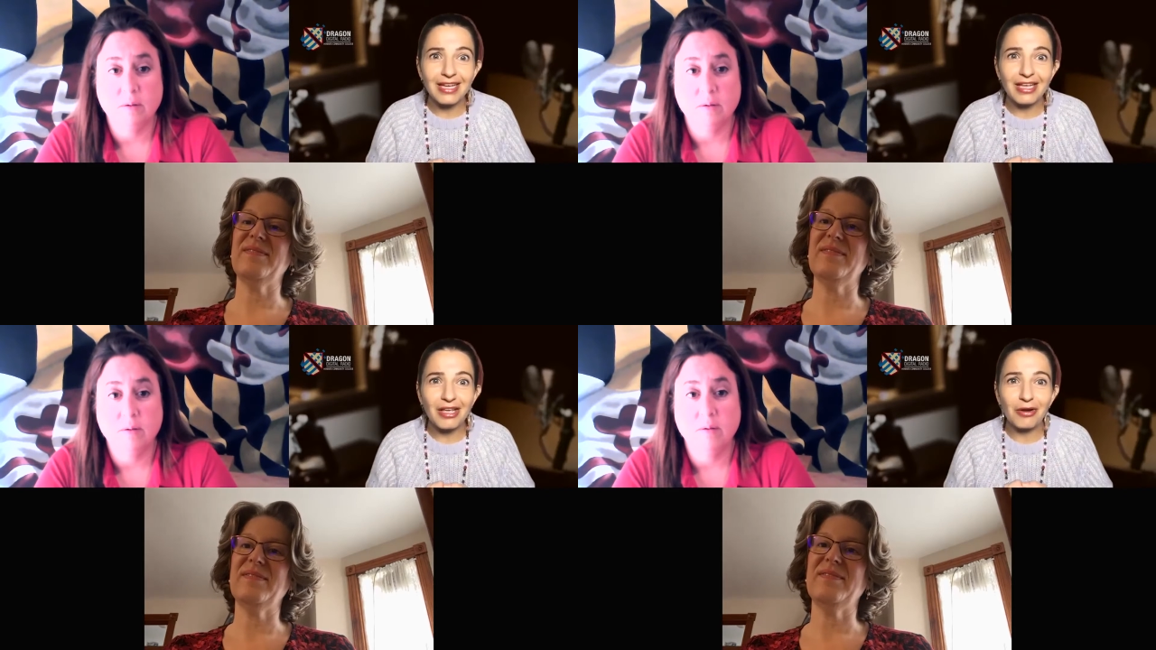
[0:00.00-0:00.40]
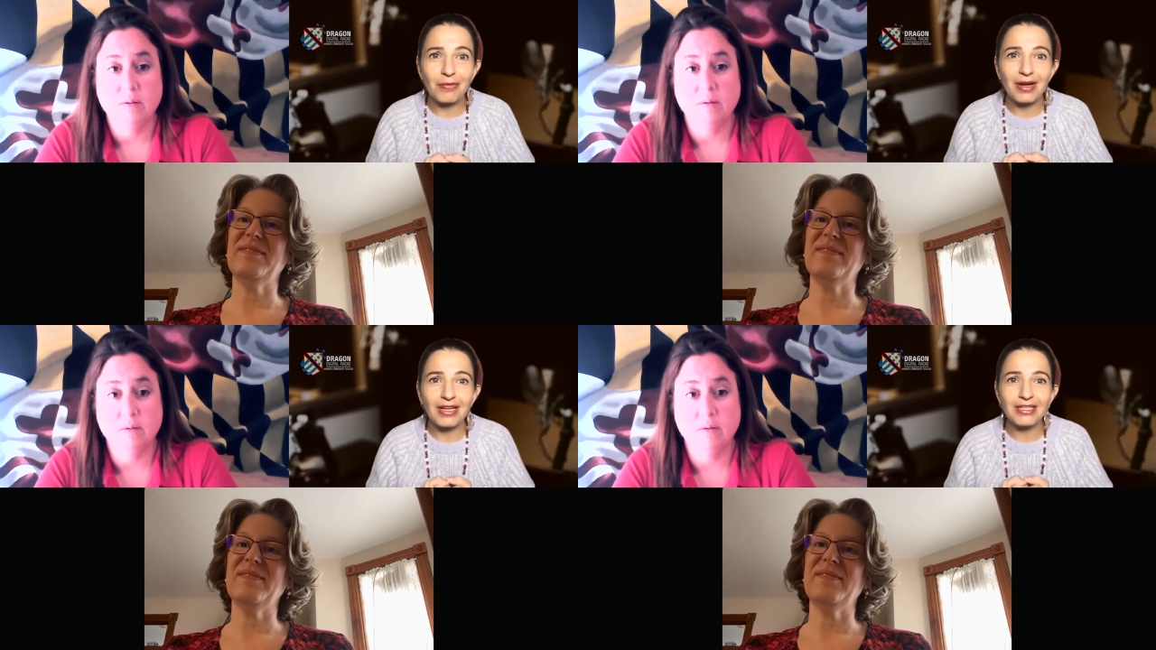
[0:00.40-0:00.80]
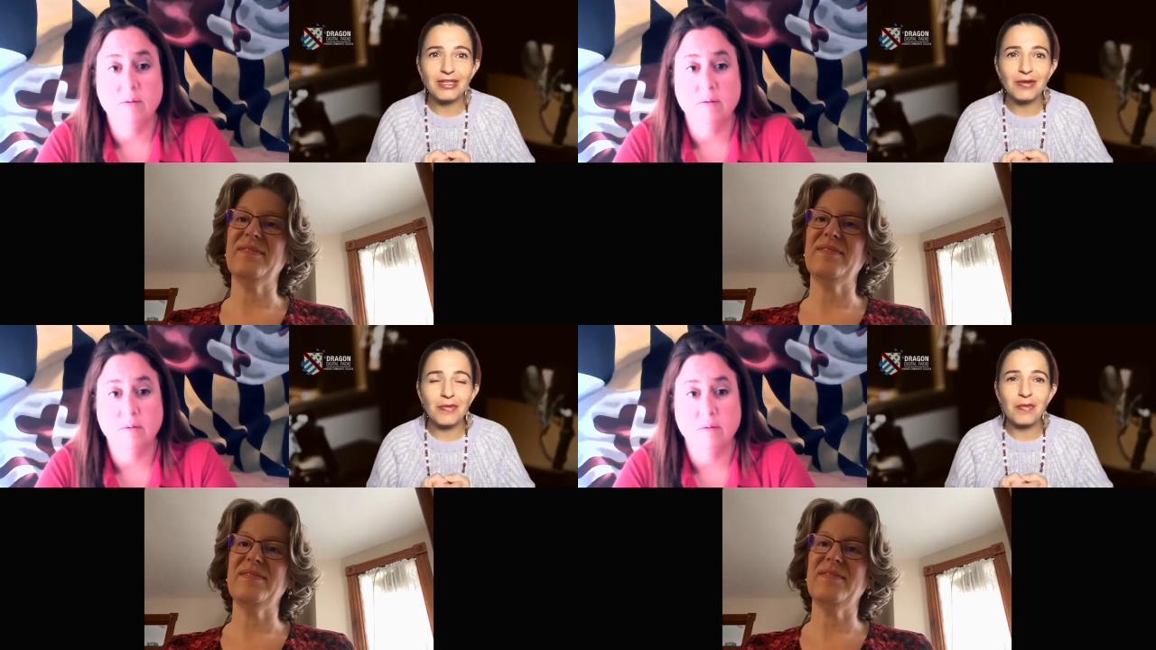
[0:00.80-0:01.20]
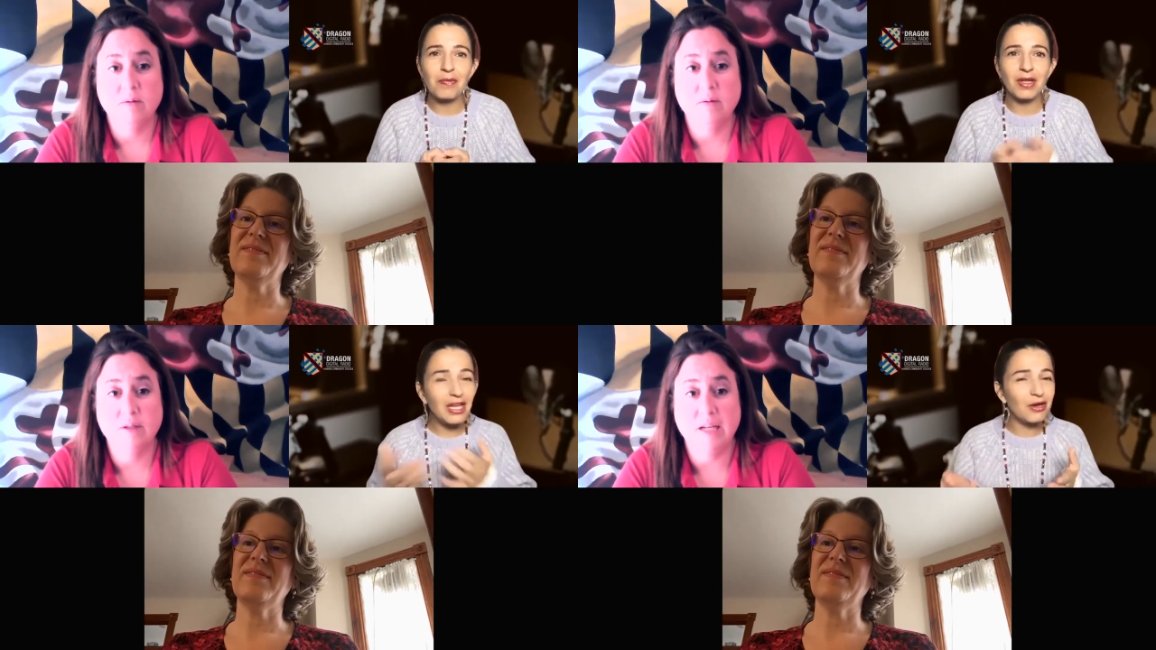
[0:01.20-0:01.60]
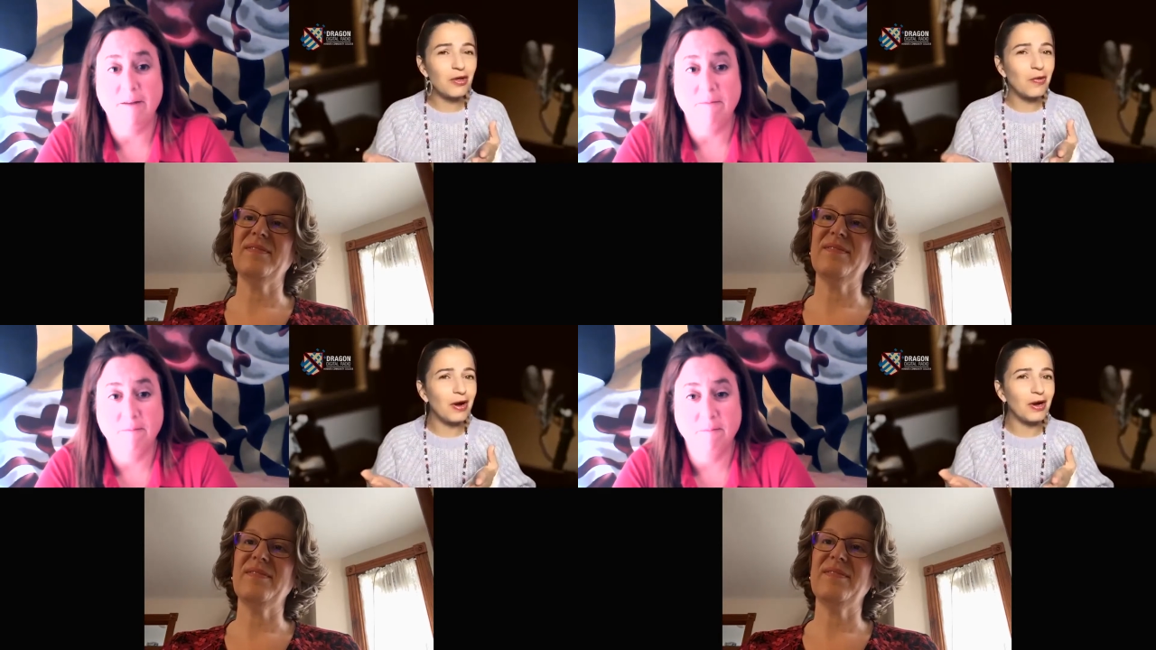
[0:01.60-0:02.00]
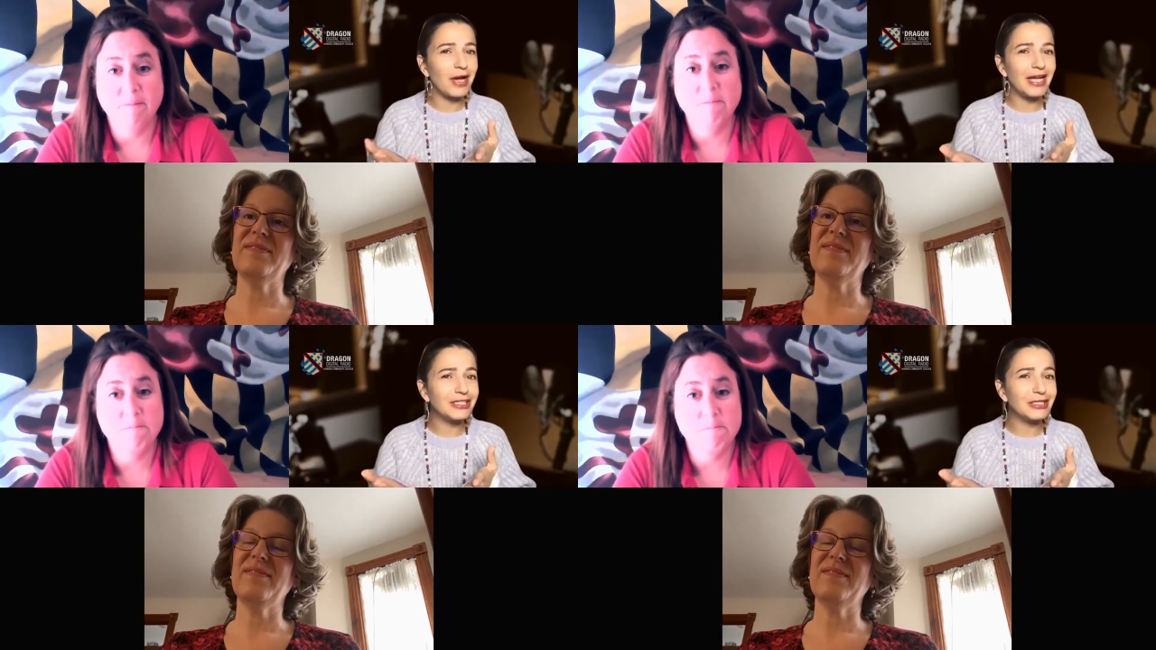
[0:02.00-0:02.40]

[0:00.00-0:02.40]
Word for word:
Speaker 1: here right so but here you are you guys are